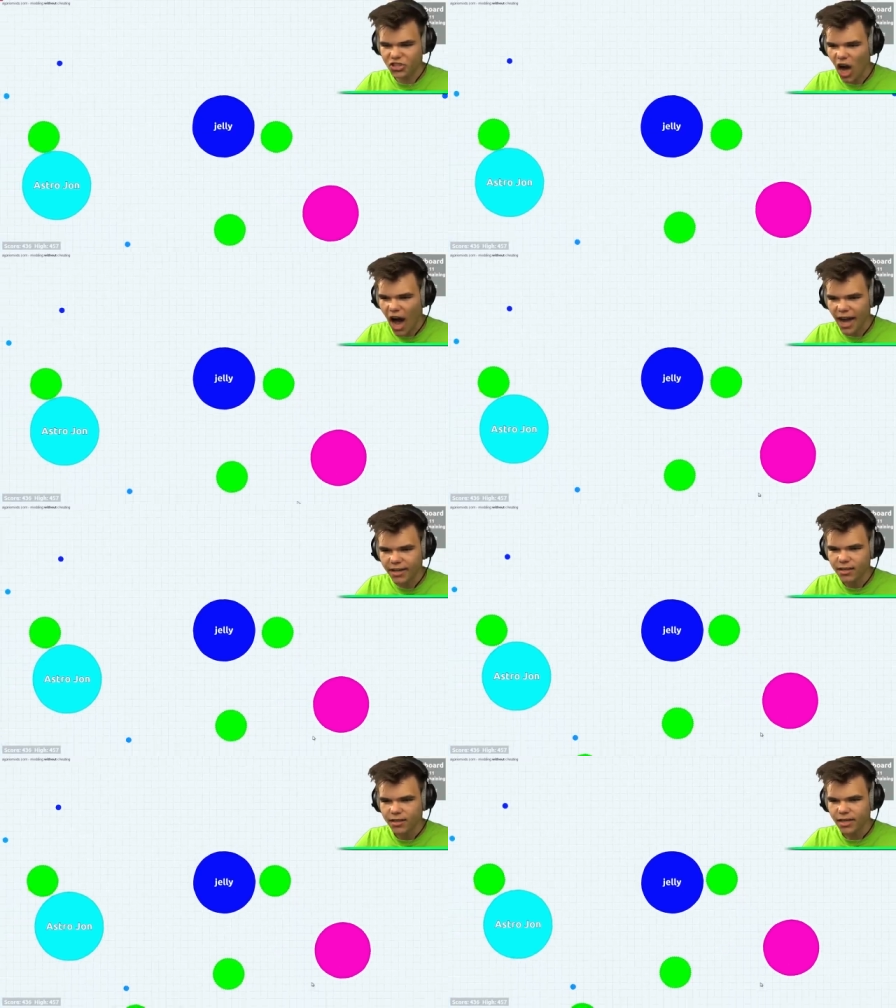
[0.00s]

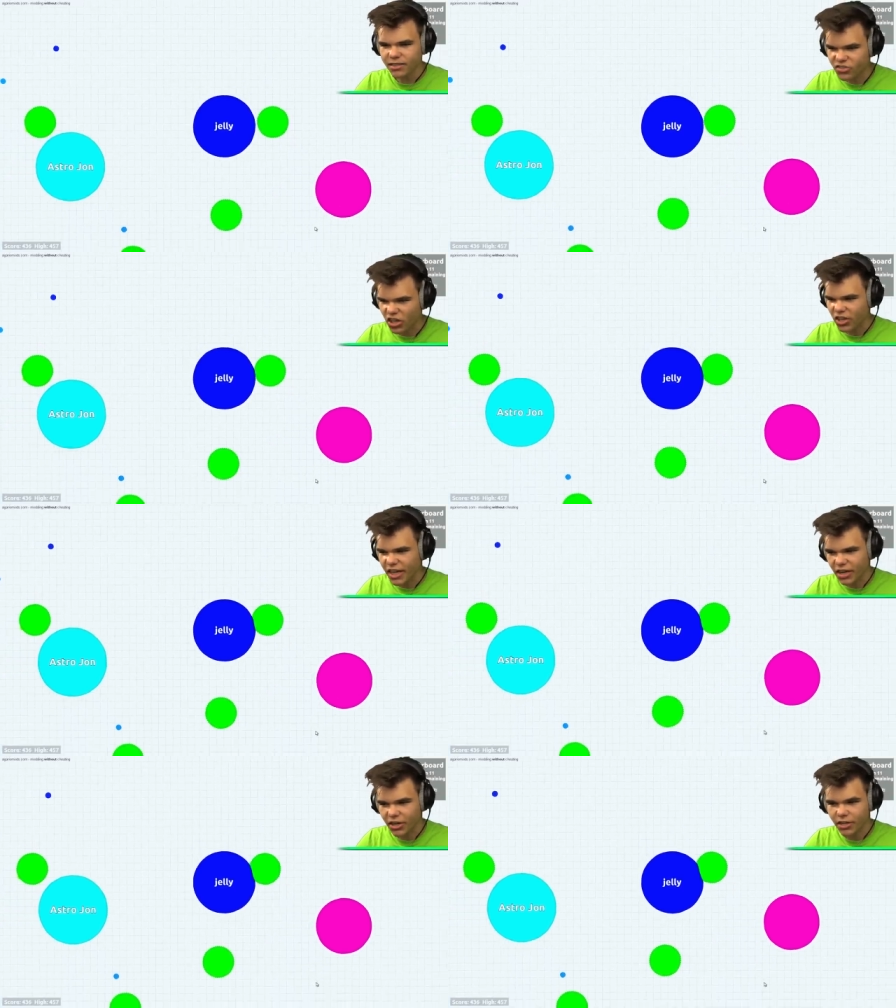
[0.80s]
John, is still
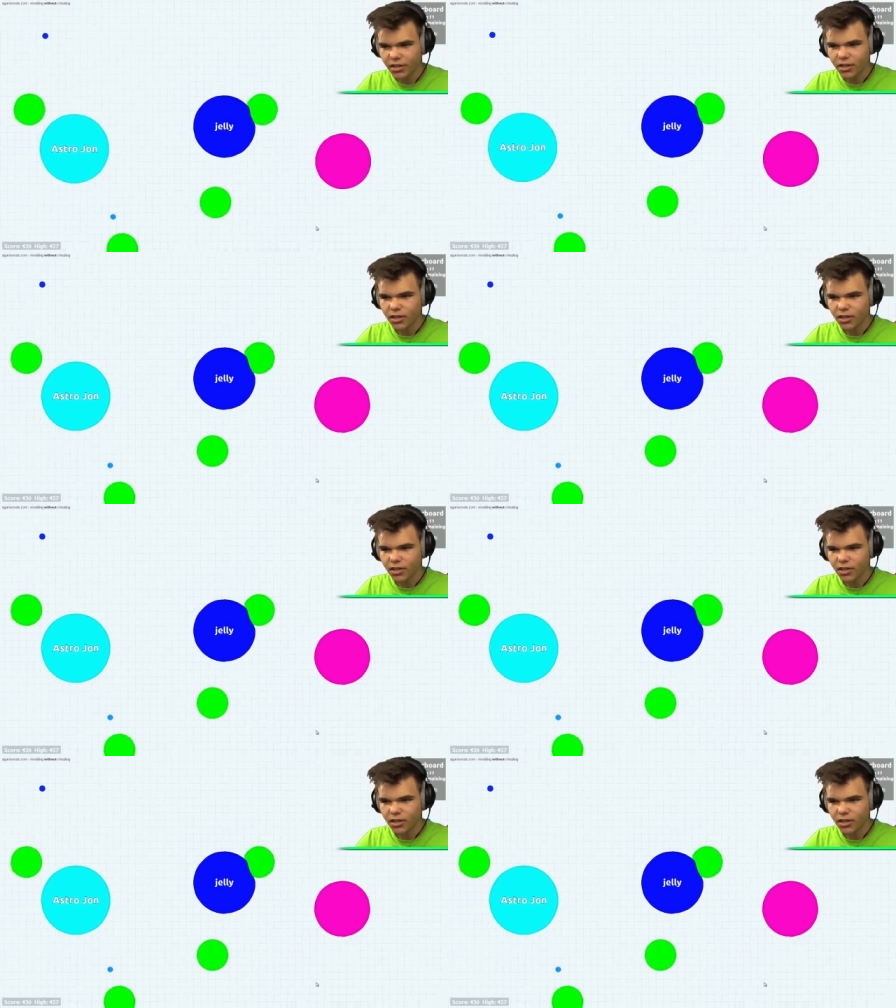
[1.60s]
here.